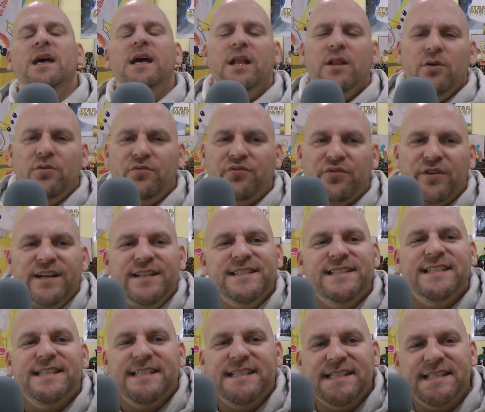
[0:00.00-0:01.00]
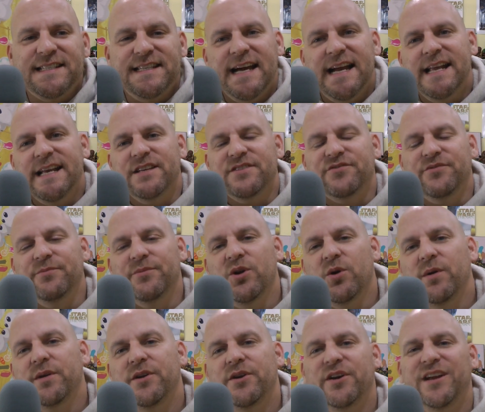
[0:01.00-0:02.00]
Hello friends, this is Thaddeus from
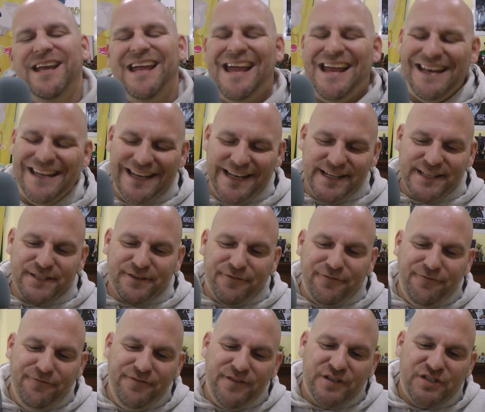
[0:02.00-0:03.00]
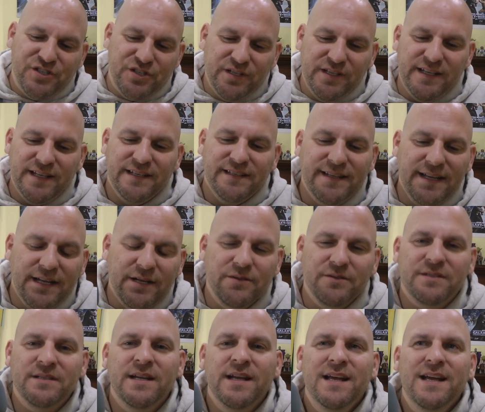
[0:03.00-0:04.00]
Going Nerdy, and it is officially
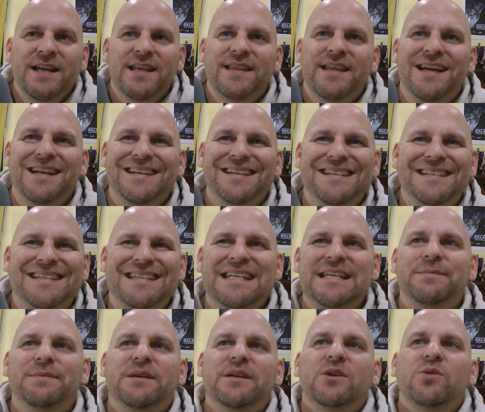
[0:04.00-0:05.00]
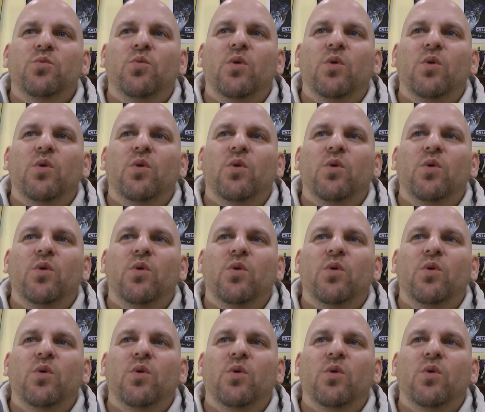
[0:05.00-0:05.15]
announced that D.B.